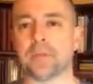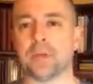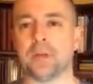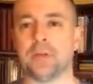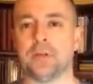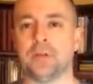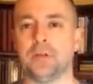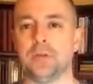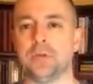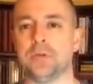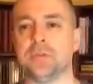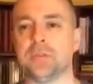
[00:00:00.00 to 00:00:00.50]

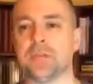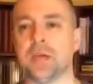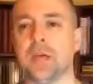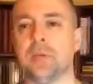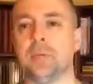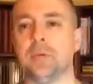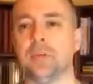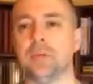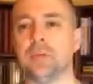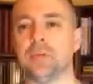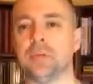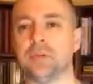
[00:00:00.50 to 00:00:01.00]
to
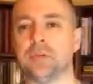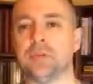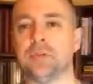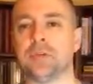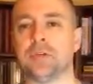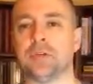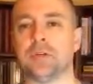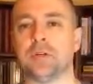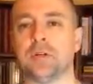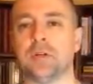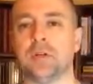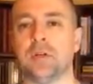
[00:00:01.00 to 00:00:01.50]
Simon &
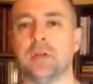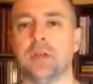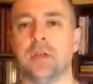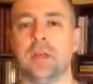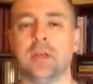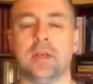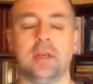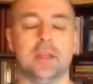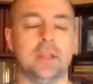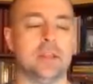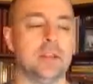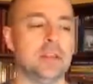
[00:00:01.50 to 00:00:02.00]
Schuster
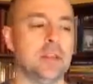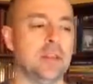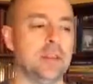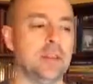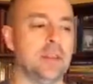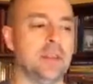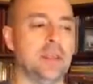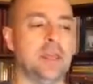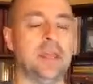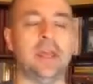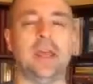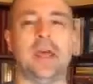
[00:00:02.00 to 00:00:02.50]
that
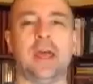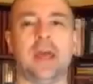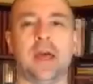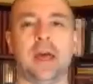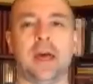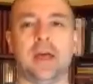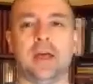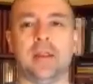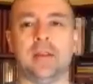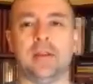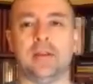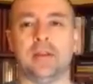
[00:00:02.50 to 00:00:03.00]
they
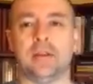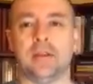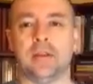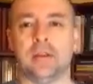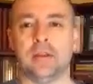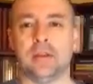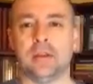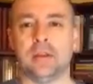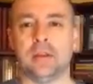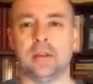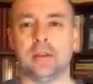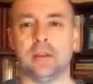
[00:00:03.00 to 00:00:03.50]
had
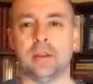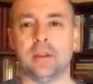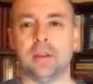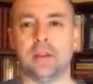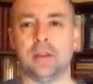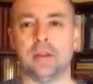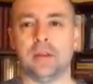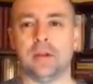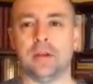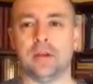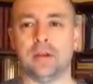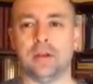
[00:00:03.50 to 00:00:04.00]

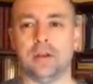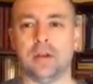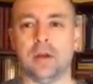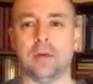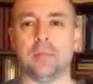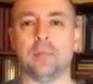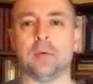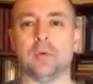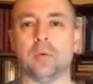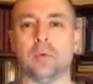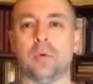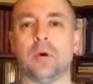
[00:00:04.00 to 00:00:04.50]
the
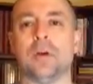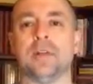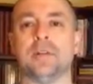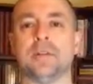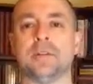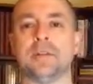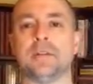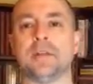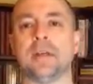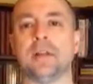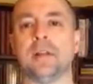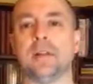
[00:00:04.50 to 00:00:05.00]
number 1
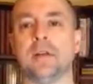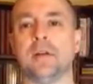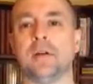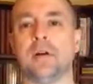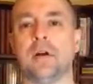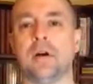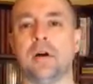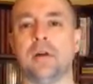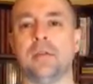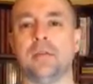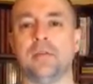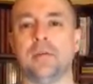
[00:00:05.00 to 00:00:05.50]
selling
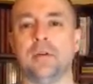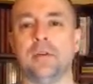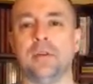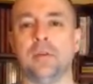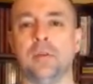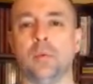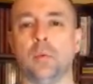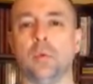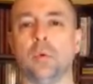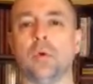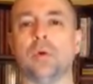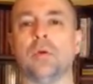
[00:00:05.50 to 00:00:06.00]
author in the
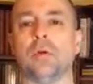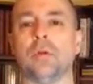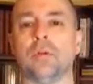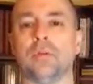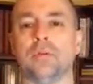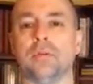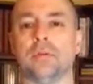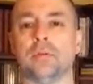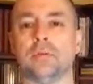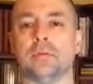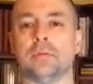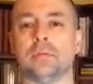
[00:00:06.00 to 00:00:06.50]
world.
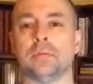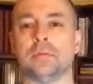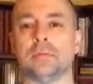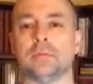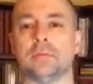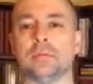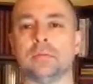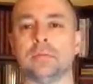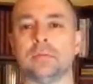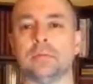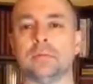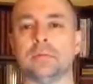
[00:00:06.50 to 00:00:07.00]

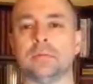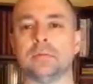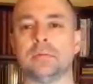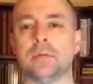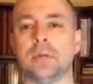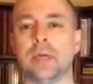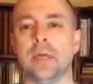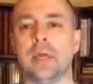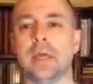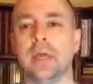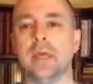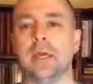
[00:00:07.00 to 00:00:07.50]

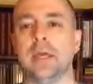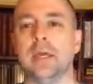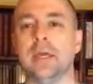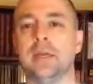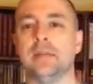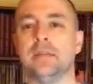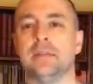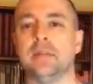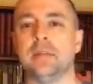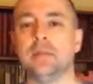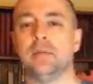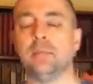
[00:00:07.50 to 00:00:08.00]
It
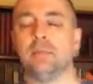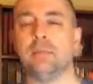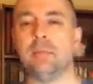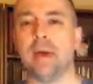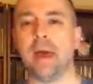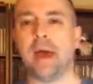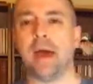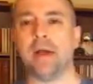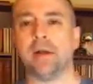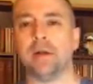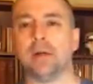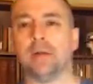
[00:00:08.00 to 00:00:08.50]
didn't
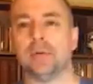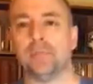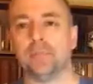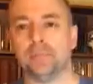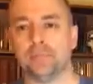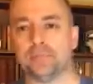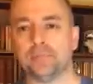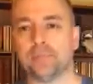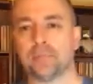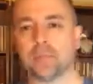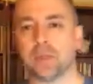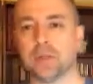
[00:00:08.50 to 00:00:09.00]
matter
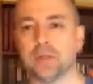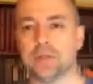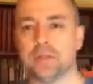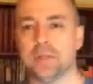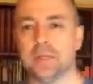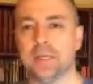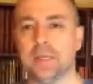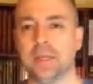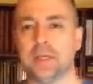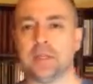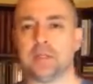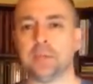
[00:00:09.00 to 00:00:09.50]
to
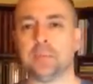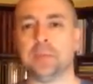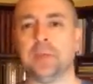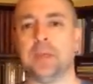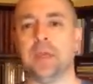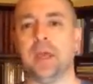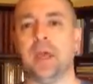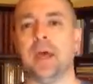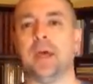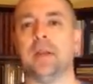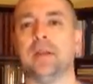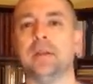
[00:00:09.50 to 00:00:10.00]

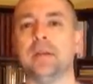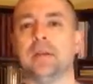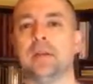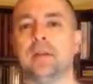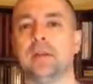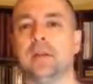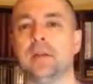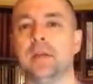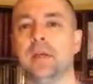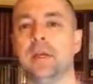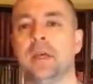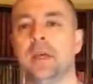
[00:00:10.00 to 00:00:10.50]
ESPN
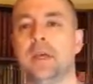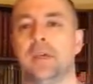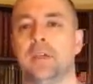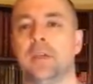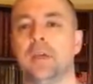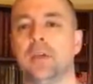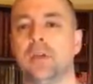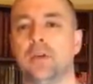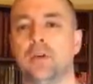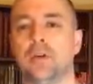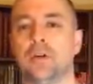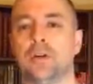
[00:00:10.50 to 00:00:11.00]

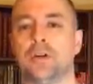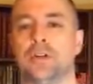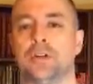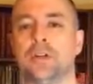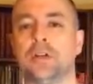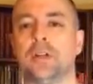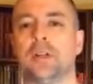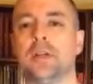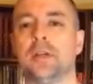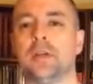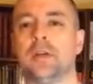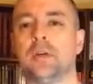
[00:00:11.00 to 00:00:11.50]
that Curt
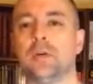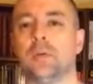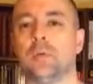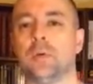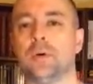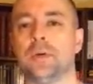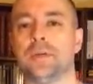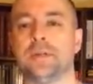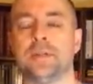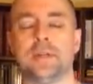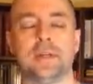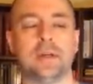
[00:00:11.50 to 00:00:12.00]
Schilling
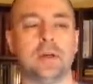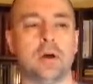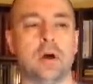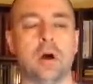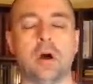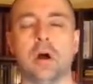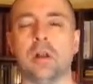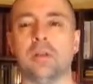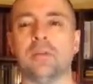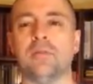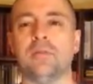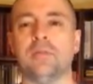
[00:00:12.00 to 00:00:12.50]
was a
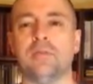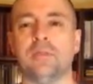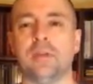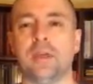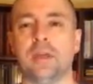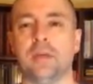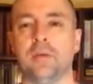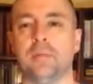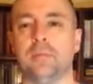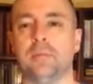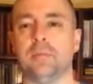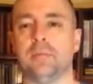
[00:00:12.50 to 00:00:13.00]
Hall of
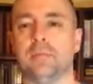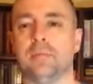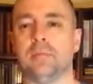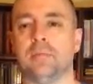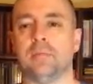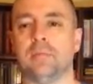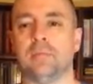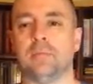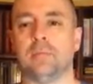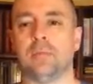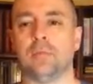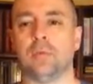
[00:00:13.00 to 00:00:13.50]
Fame
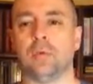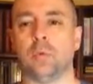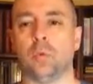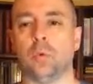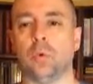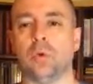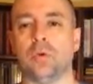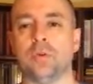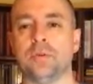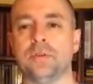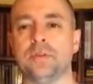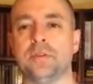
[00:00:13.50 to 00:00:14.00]

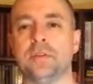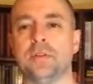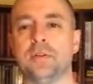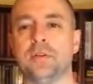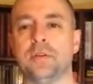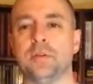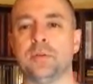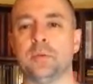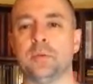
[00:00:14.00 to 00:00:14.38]
World Series